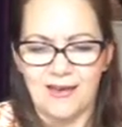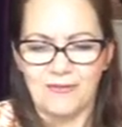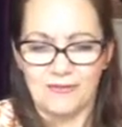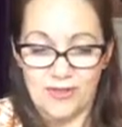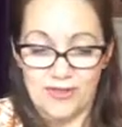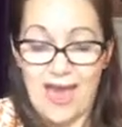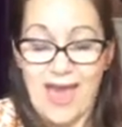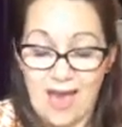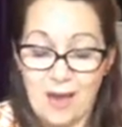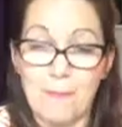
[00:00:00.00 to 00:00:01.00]
for
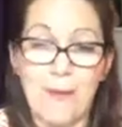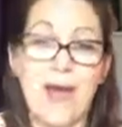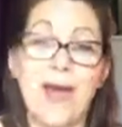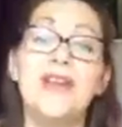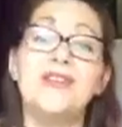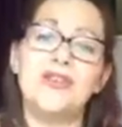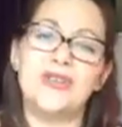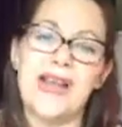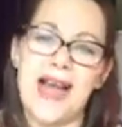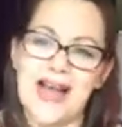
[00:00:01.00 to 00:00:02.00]
them
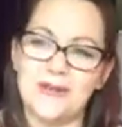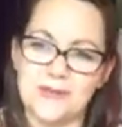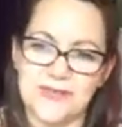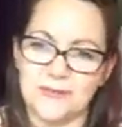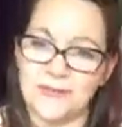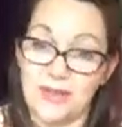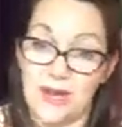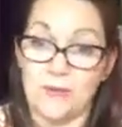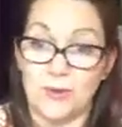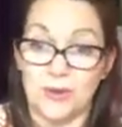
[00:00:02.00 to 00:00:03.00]
just helps them
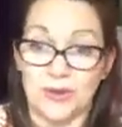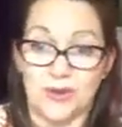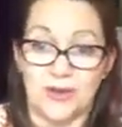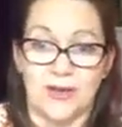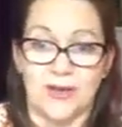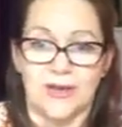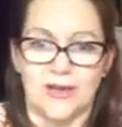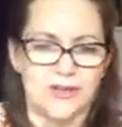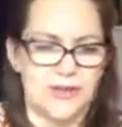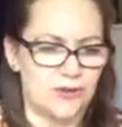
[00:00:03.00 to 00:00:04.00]
so much
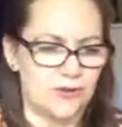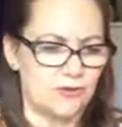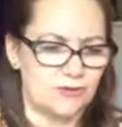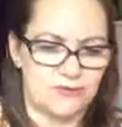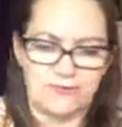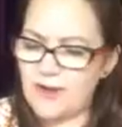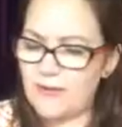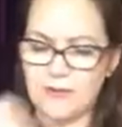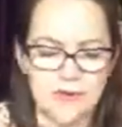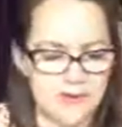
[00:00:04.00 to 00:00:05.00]
to
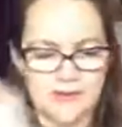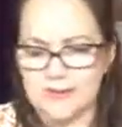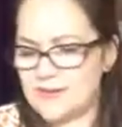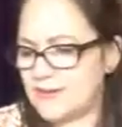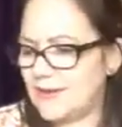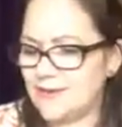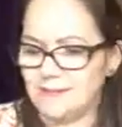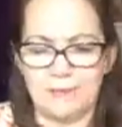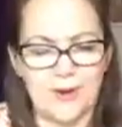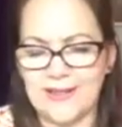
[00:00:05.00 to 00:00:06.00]
focus
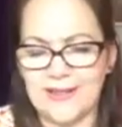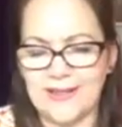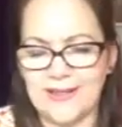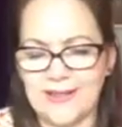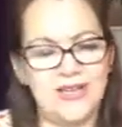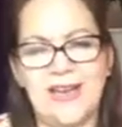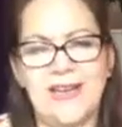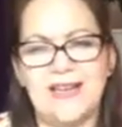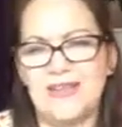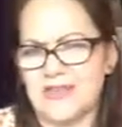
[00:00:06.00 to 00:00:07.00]
and bring that energy
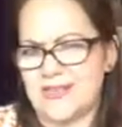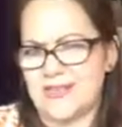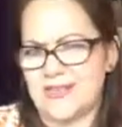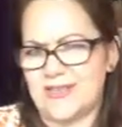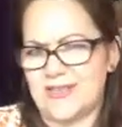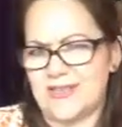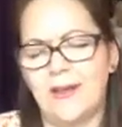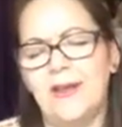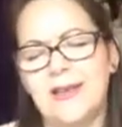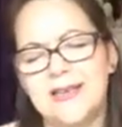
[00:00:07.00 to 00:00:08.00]
in. It's just a deeper
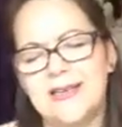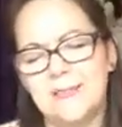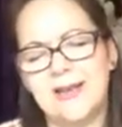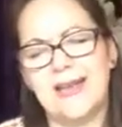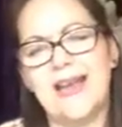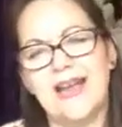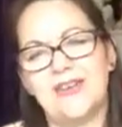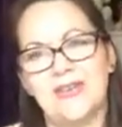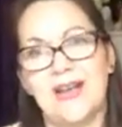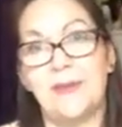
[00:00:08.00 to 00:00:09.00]

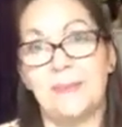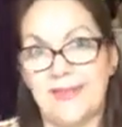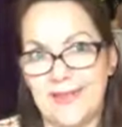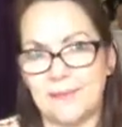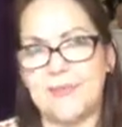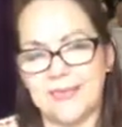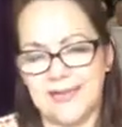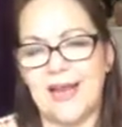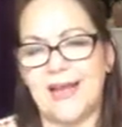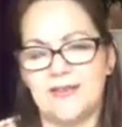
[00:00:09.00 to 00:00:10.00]
connection, helping them to
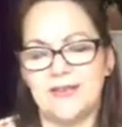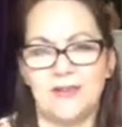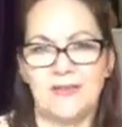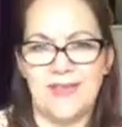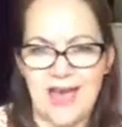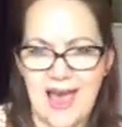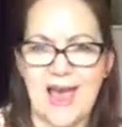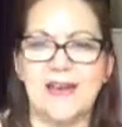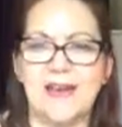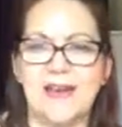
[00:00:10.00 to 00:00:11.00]
connect to their
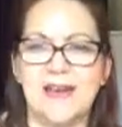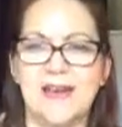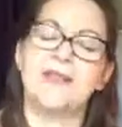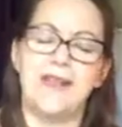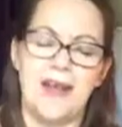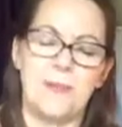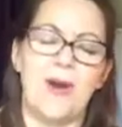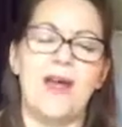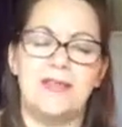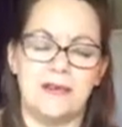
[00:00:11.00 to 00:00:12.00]
energies and their
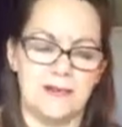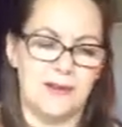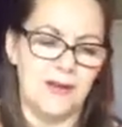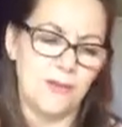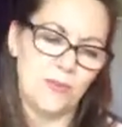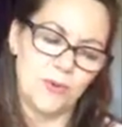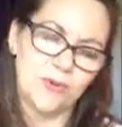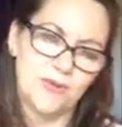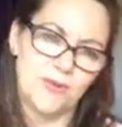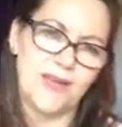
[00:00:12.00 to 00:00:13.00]
breath, and but
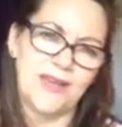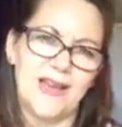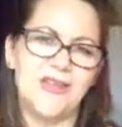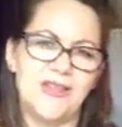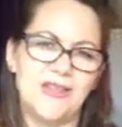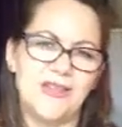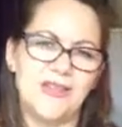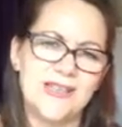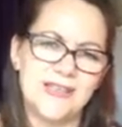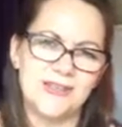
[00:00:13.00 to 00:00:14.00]
also bring the energies of the
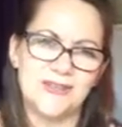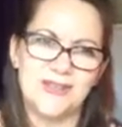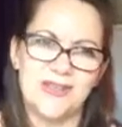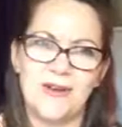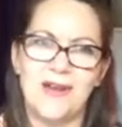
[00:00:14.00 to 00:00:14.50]
crystals. So